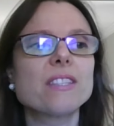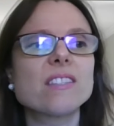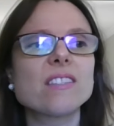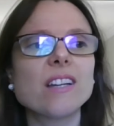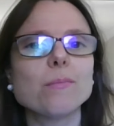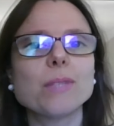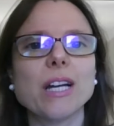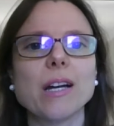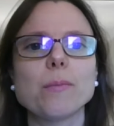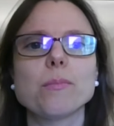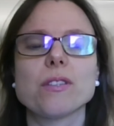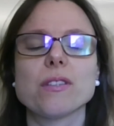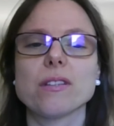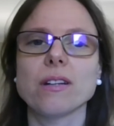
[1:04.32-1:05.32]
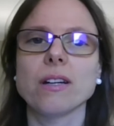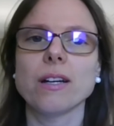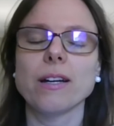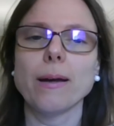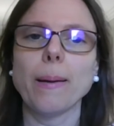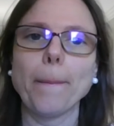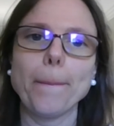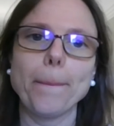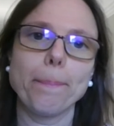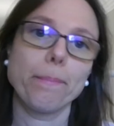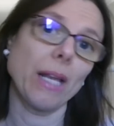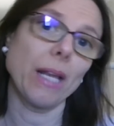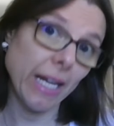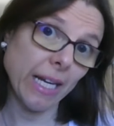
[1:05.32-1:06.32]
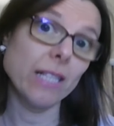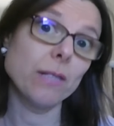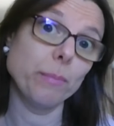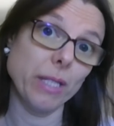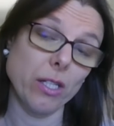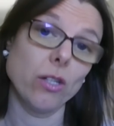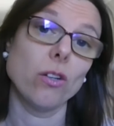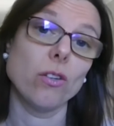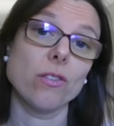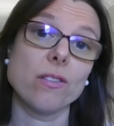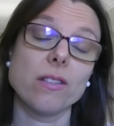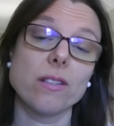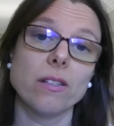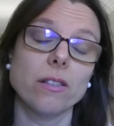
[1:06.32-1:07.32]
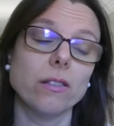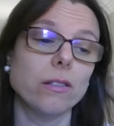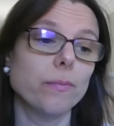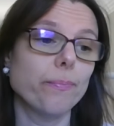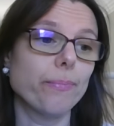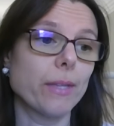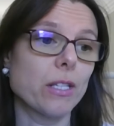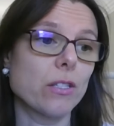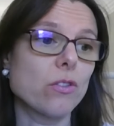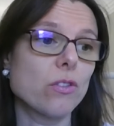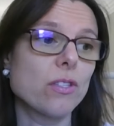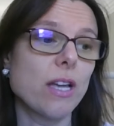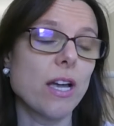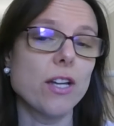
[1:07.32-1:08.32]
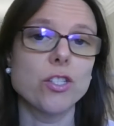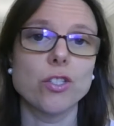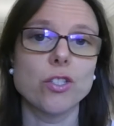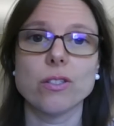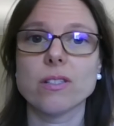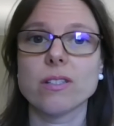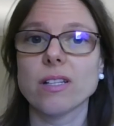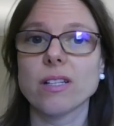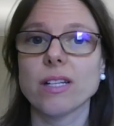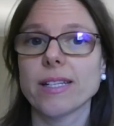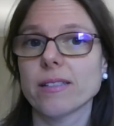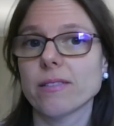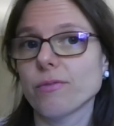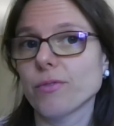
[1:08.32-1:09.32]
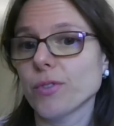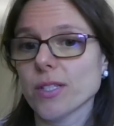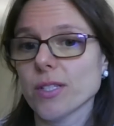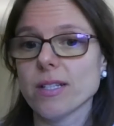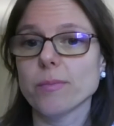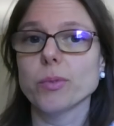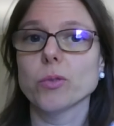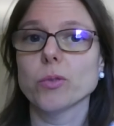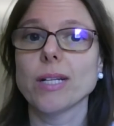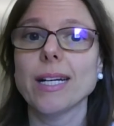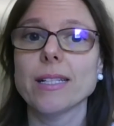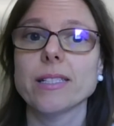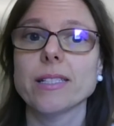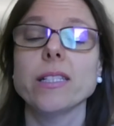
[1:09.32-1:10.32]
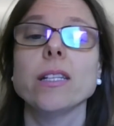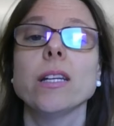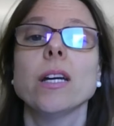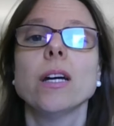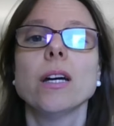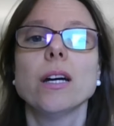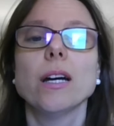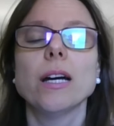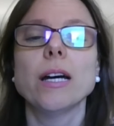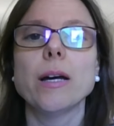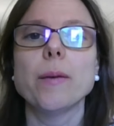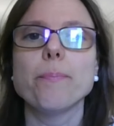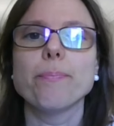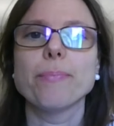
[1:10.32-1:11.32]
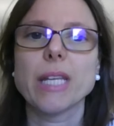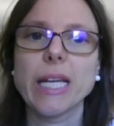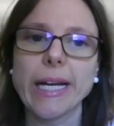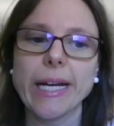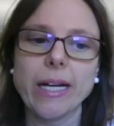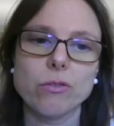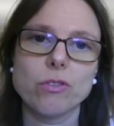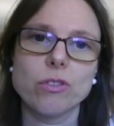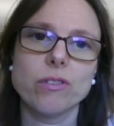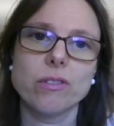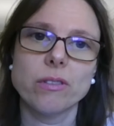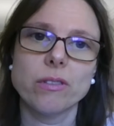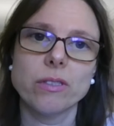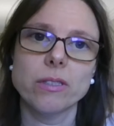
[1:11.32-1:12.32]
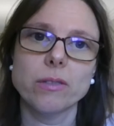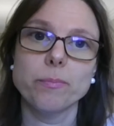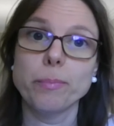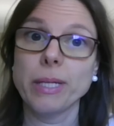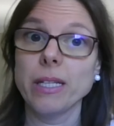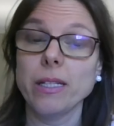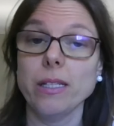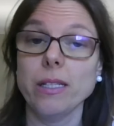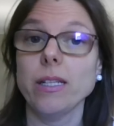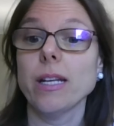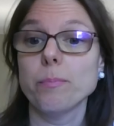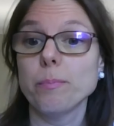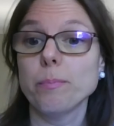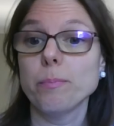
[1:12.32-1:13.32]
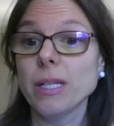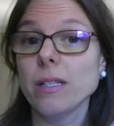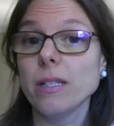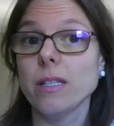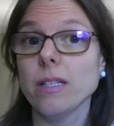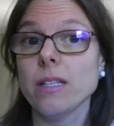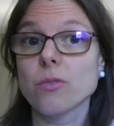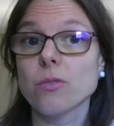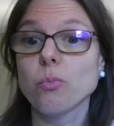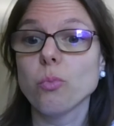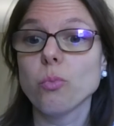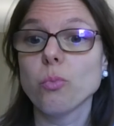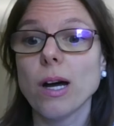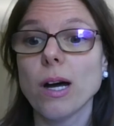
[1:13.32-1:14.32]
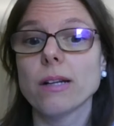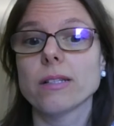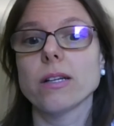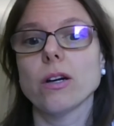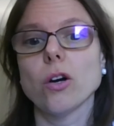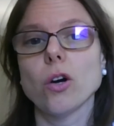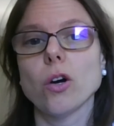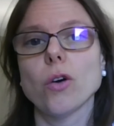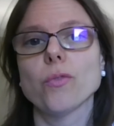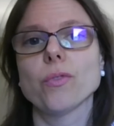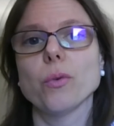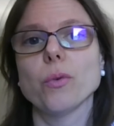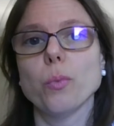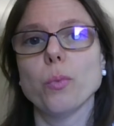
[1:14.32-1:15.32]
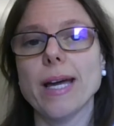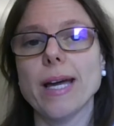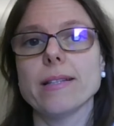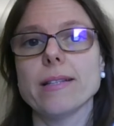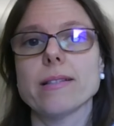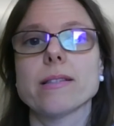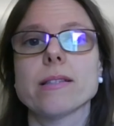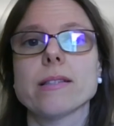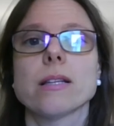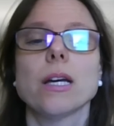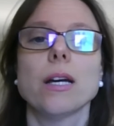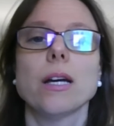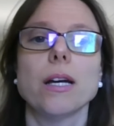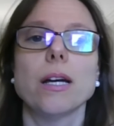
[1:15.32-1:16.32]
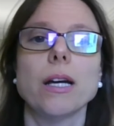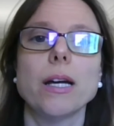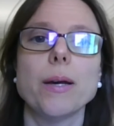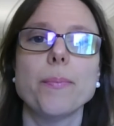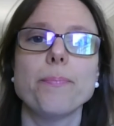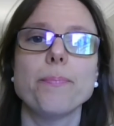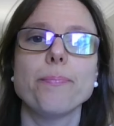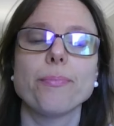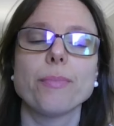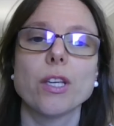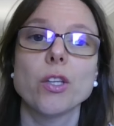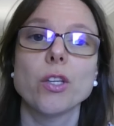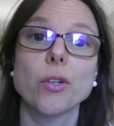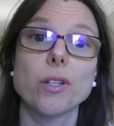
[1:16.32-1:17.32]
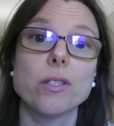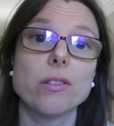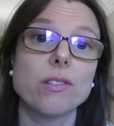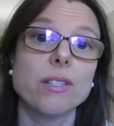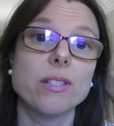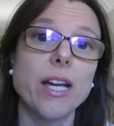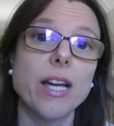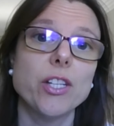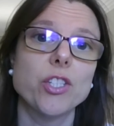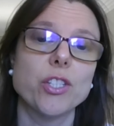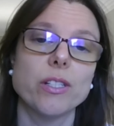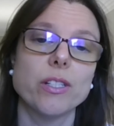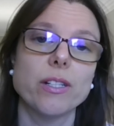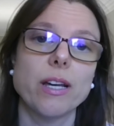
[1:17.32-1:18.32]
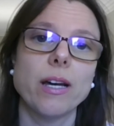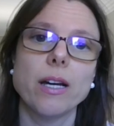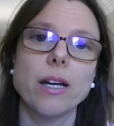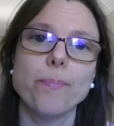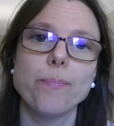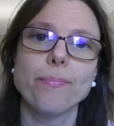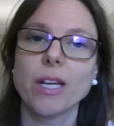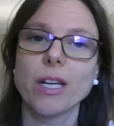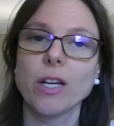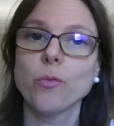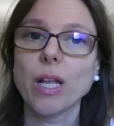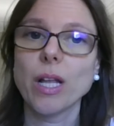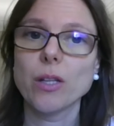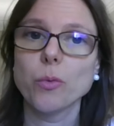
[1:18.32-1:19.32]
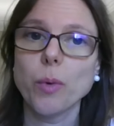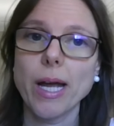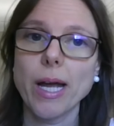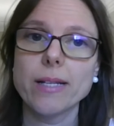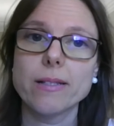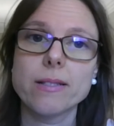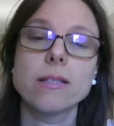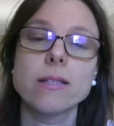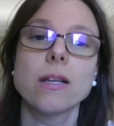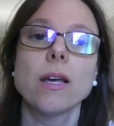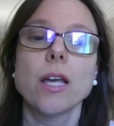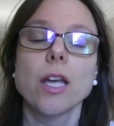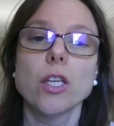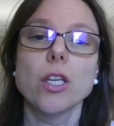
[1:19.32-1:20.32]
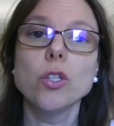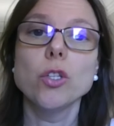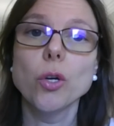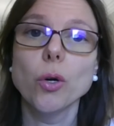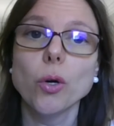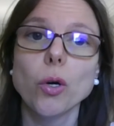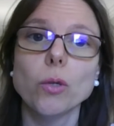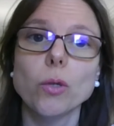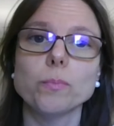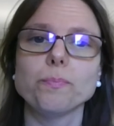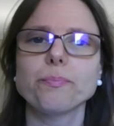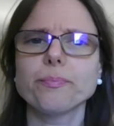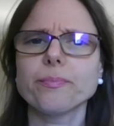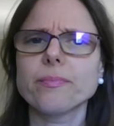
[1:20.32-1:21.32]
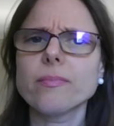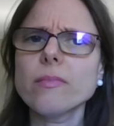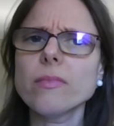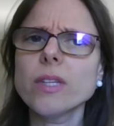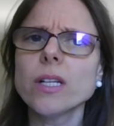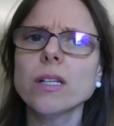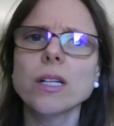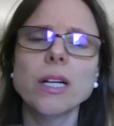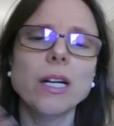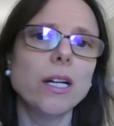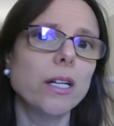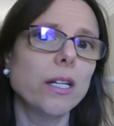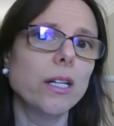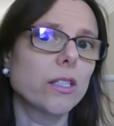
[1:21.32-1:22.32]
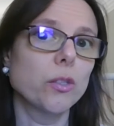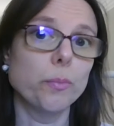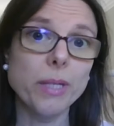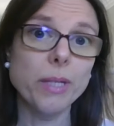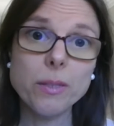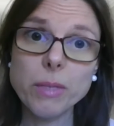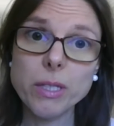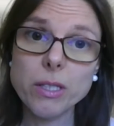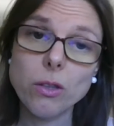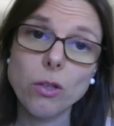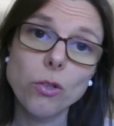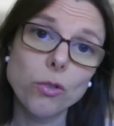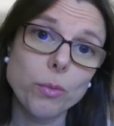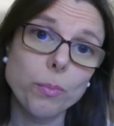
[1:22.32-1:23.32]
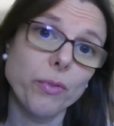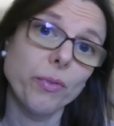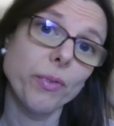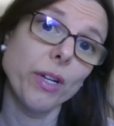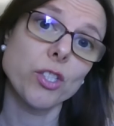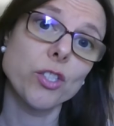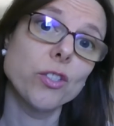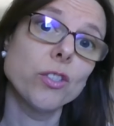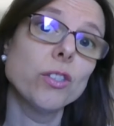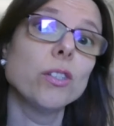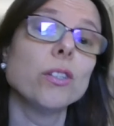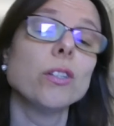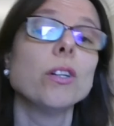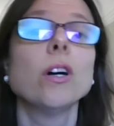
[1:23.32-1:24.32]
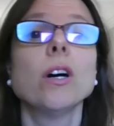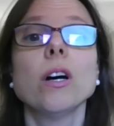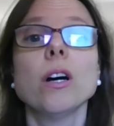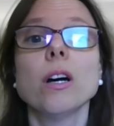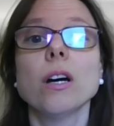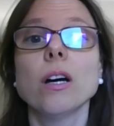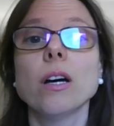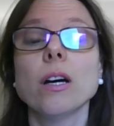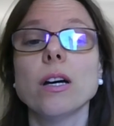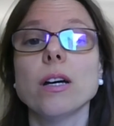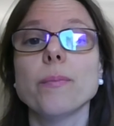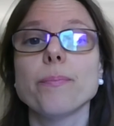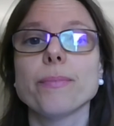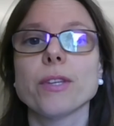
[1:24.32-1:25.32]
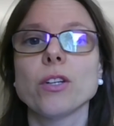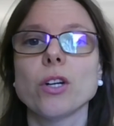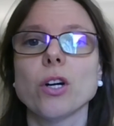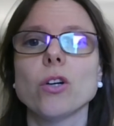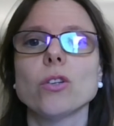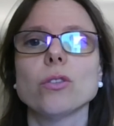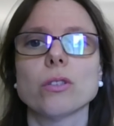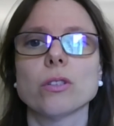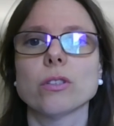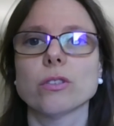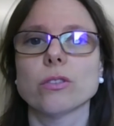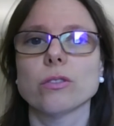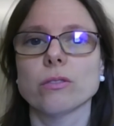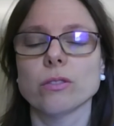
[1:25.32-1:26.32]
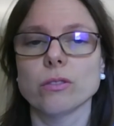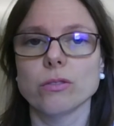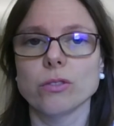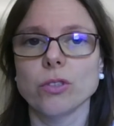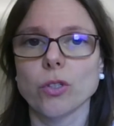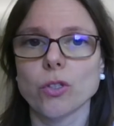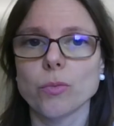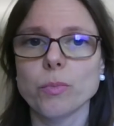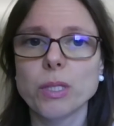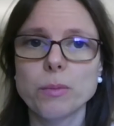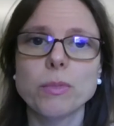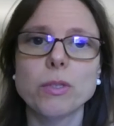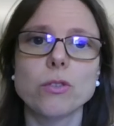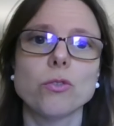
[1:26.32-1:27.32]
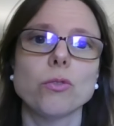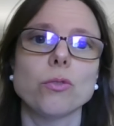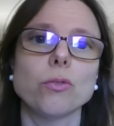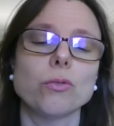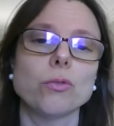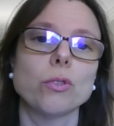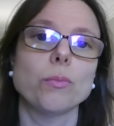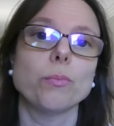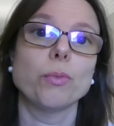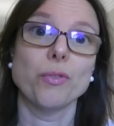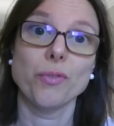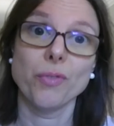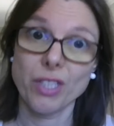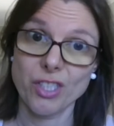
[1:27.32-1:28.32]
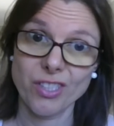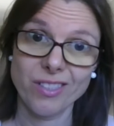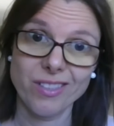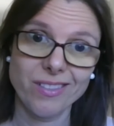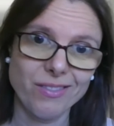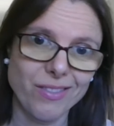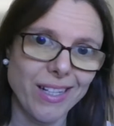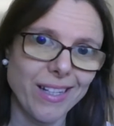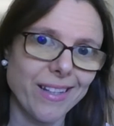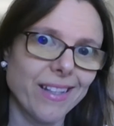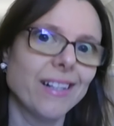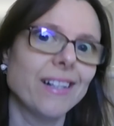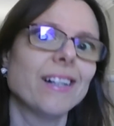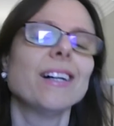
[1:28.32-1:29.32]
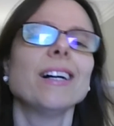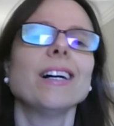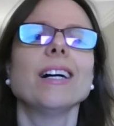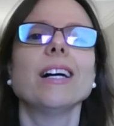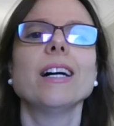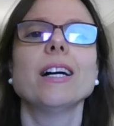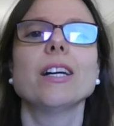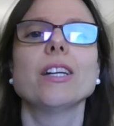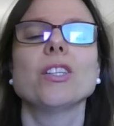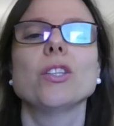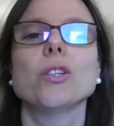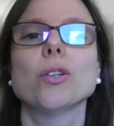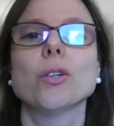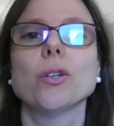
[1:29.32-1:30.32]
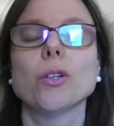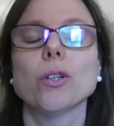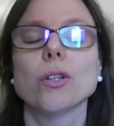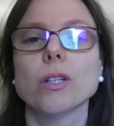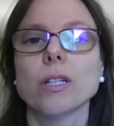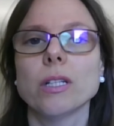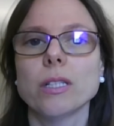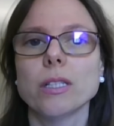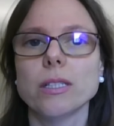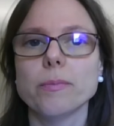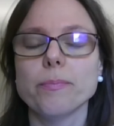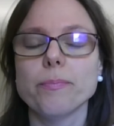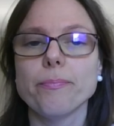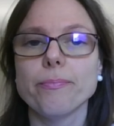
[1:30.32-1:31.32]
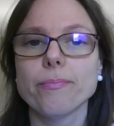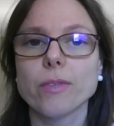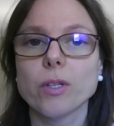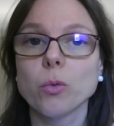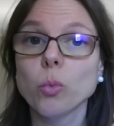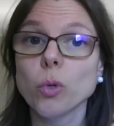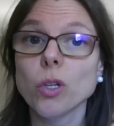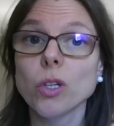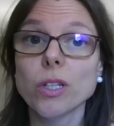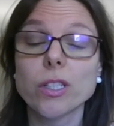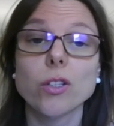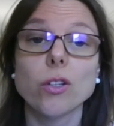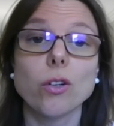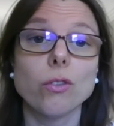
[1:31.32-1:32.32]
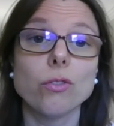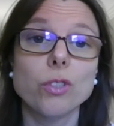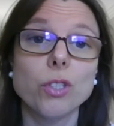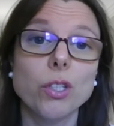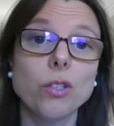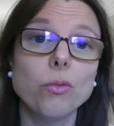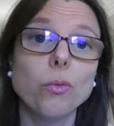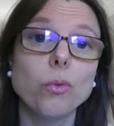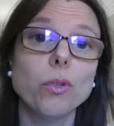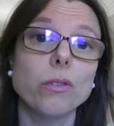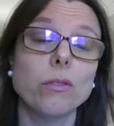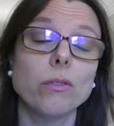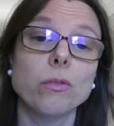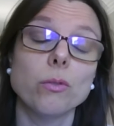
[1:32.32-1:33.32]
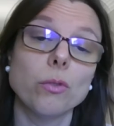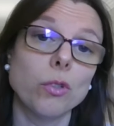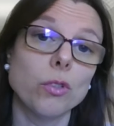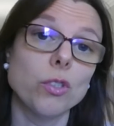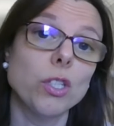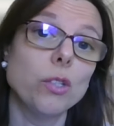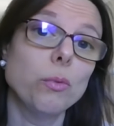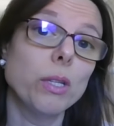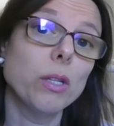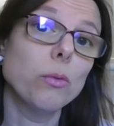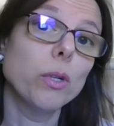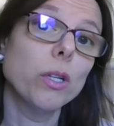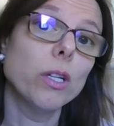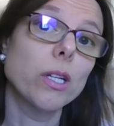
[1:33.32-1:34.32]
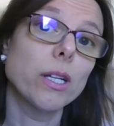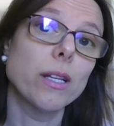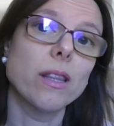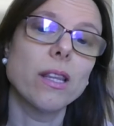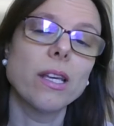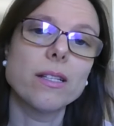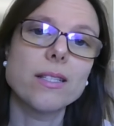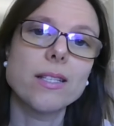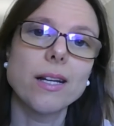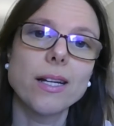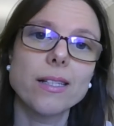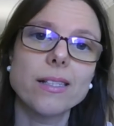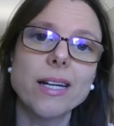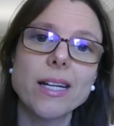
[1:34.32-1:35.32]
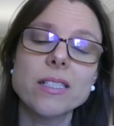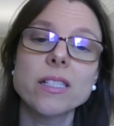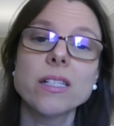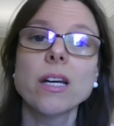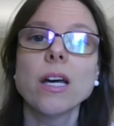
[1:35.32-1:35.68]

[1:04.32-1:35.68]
sometimes uh, and because uh, associations like, for example, NAATI um, count uh, PD and PD is one of the ways um, your association um, evaluates your uh, commitment through the professional, um, you know, uh, uh, your commitment to, to the profession rather, uh, your um, work, your continue, continuing work and things like that.